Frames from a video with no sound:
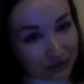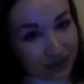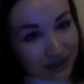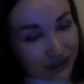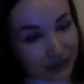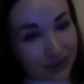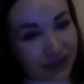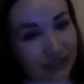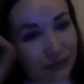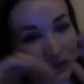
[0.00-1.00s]
of another
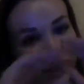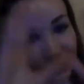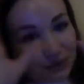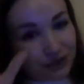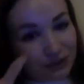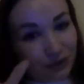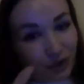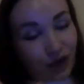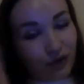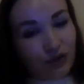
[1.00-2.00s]
day, within 24
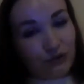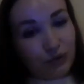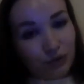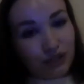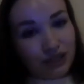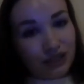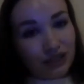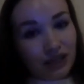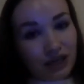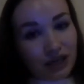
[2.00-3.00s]
hours, we would
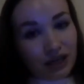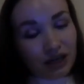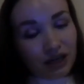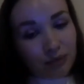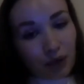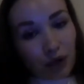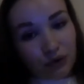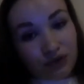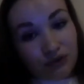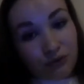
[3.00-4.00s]
see
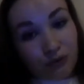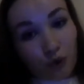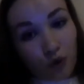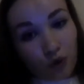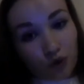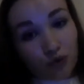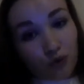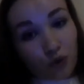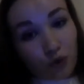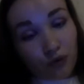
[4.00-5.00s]
about 400 to
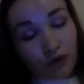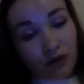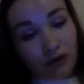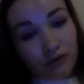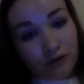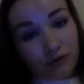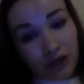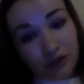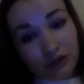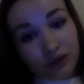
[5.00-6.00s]

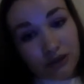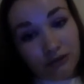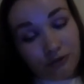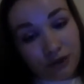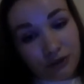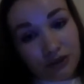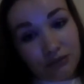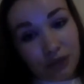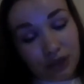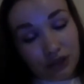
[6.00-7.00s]
450
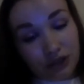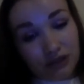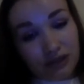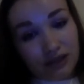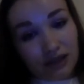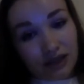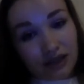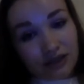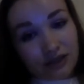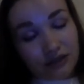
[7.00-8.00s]
patients.
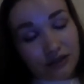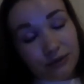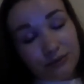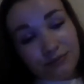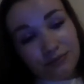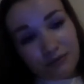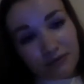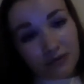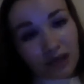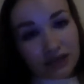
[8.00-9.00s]
So
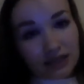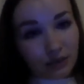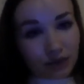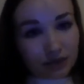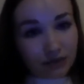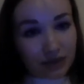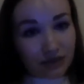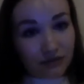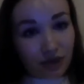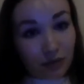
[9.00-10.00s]
that's quite a
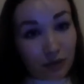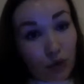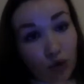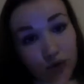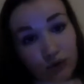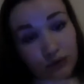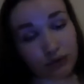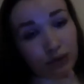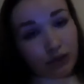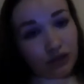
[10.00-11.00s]
massive number. All those
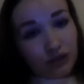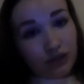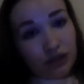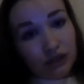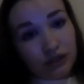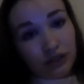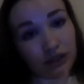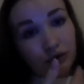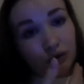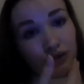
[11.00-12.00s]
patients, they need
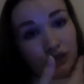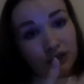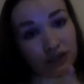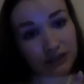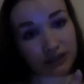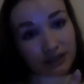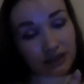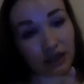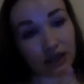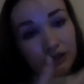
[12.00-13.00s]
diagnostic tests.
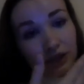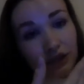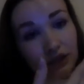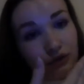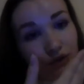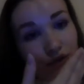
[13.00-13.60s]
They need